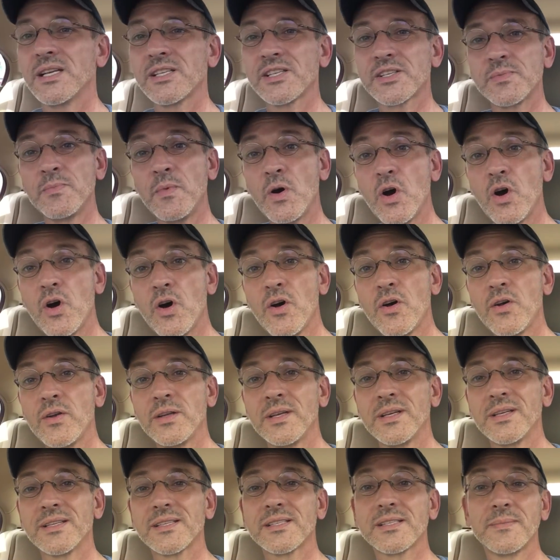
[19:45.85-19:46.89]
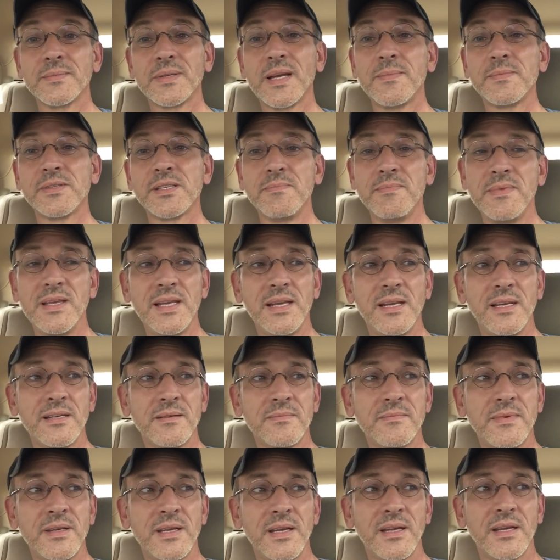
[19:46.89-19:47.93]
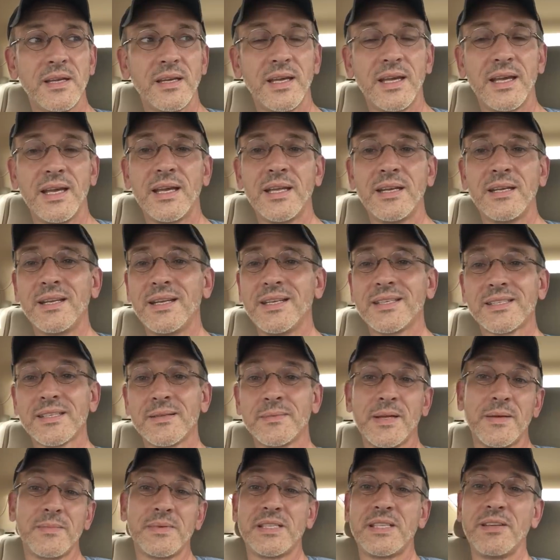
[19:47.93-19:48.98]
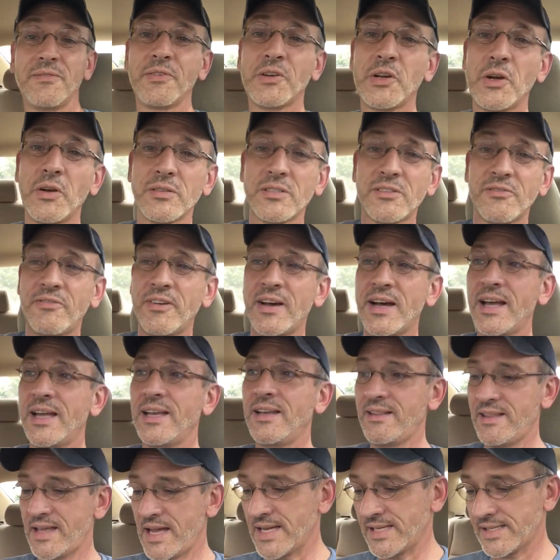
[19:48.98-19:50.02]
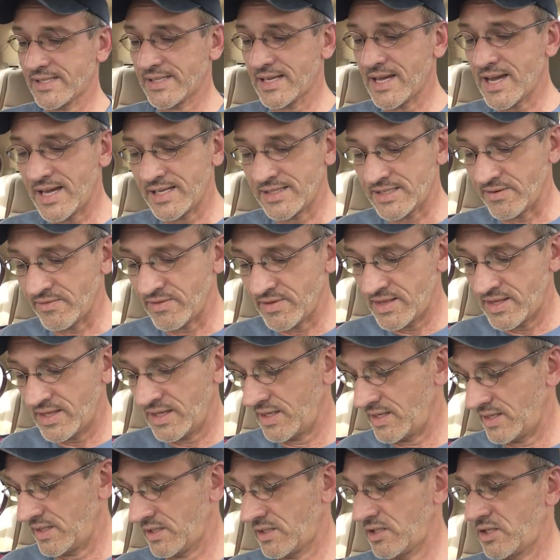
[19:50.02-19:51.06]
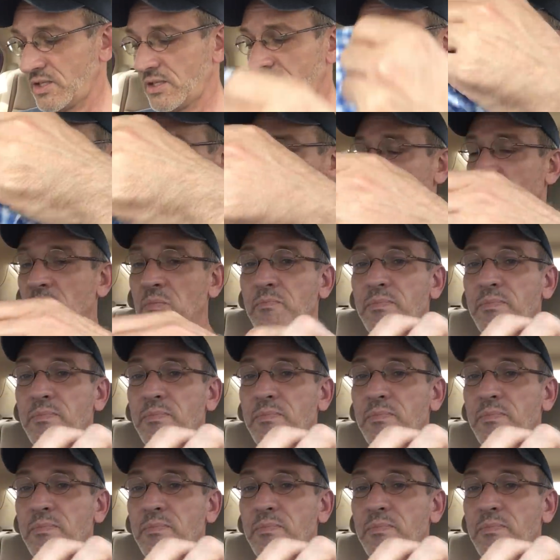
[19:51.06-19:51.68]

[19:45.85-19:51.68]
a small, sometimes a medium, and it's sometimes difficult to find that size. Everything is just so